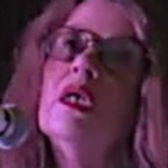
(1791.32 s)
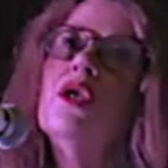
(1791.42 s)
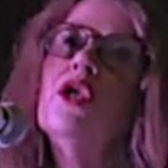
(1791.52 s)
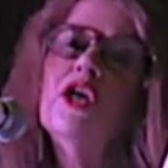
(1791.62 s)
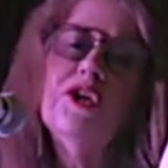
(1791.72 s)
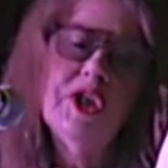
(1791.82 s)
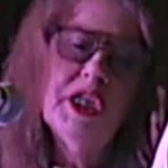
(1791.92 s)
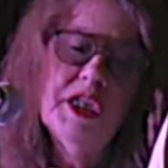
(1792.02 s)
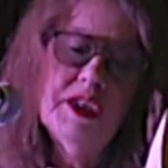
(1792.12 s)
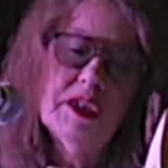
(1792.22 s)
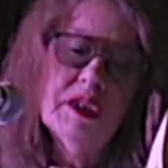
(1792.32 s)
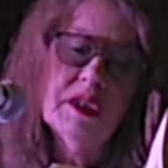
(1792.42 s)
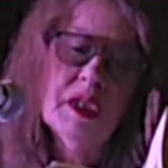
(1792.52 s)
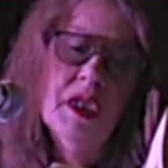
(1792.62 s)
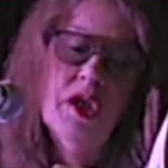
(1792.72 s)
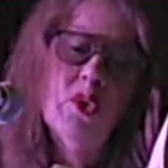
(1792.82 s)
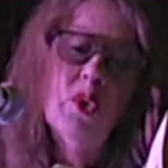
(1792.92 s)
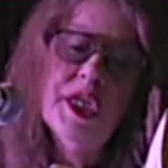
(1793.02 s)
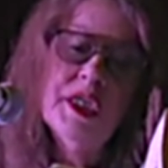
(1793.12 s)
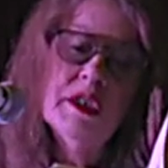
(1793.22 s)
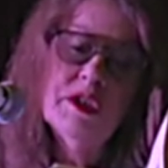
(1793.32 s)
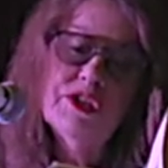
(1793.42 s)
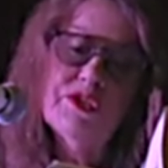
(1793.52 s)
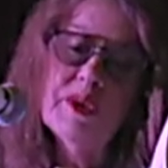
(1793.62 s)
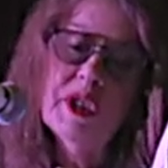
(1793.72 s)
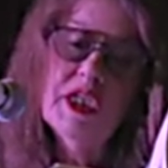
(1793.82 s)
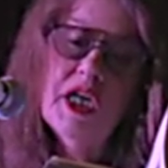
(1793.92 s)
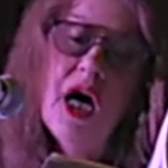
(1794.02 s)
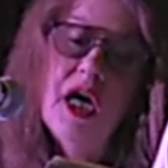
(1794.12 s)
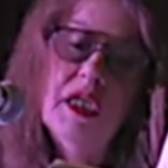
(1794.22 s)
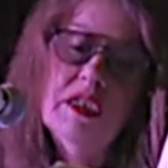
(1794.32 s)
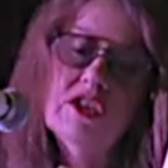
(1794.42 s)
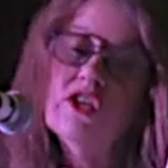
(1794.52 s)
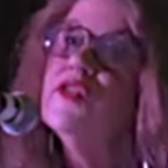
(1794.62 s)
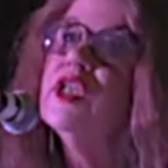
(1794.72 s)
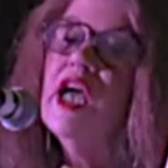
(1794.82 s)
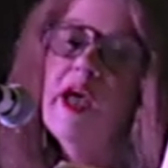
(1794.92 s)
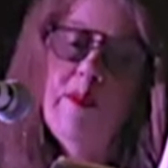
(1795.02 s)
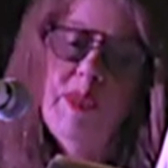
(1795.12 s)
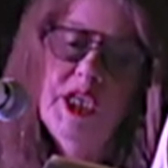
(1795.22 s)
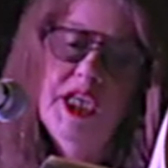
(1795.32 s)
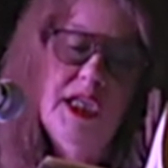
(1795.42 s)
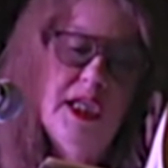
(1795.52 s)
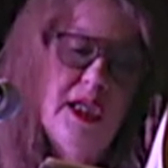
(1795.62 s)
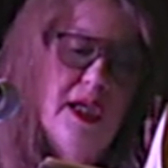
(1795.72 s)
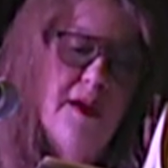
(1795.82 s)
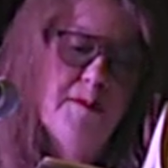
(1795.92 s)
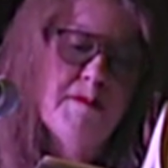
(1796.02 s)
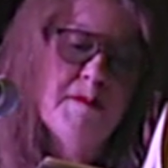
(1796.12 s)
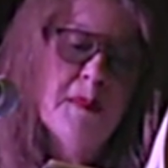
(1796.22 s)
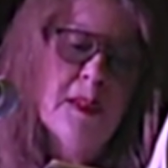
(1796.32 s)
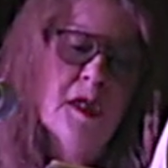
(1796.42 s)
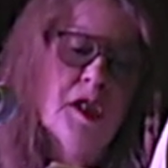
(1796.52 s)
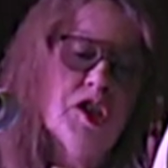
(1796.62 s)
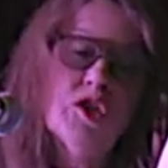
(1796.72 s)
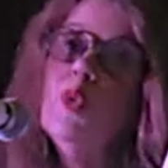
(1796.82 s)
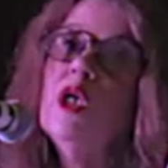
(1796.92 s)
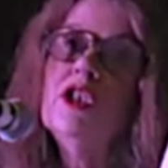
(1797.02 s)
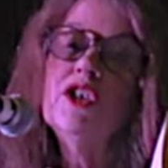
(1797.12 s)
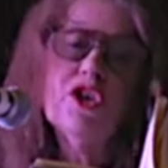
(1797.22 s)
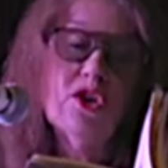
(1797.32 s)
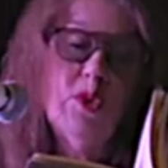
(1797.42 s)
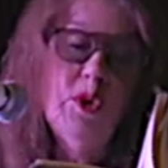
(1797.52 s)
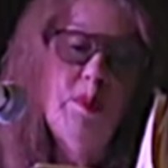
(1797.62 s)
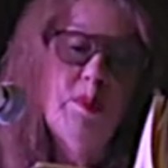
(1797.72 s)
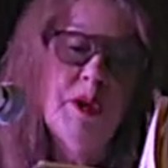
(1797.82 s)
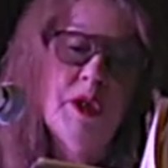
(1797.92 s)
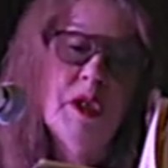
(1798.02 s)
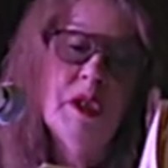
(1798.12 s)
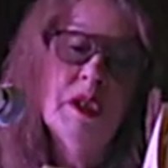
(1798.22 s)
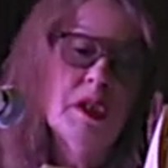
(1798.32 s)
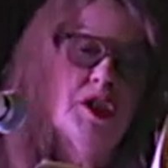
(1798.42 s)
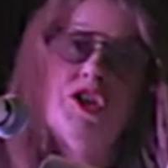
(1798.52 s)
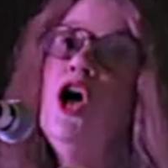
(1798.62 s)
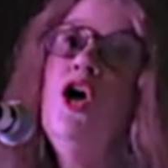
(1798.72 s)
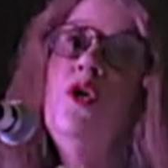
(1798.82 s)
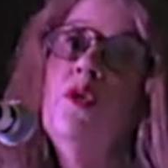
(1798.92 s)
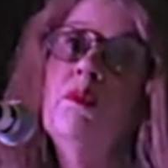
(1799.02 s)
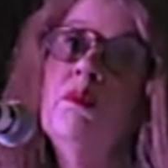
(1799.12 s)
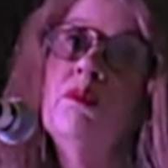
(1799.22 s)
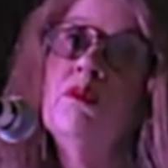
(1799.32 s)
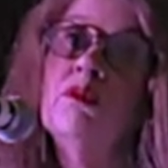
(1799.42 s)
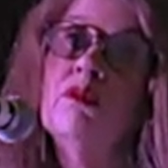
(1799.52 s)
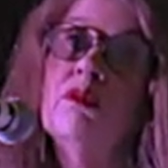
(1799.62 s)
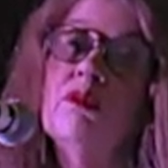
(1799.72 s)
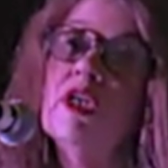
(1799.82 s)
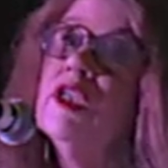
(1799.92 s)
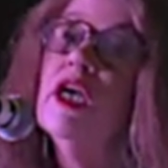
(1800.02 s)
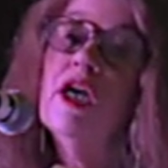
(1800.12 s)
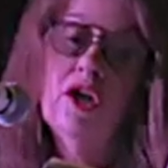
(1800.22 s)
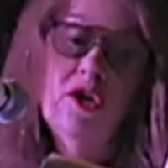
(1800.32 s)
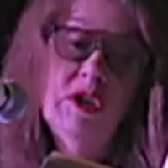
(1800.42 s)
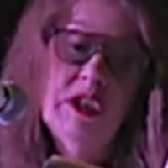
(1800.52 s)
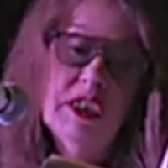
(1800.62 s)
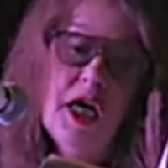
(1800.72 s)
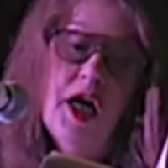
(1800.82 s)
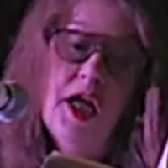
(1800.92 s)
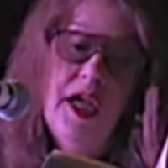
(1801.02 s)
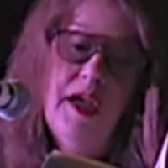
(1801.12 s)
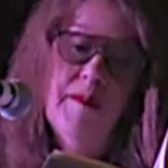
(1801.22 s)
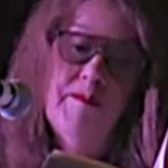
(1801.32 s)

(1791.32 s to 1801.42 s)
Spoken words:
Loneliness rings from the tongues of the campanile. Swallows swoop at home in their own sky.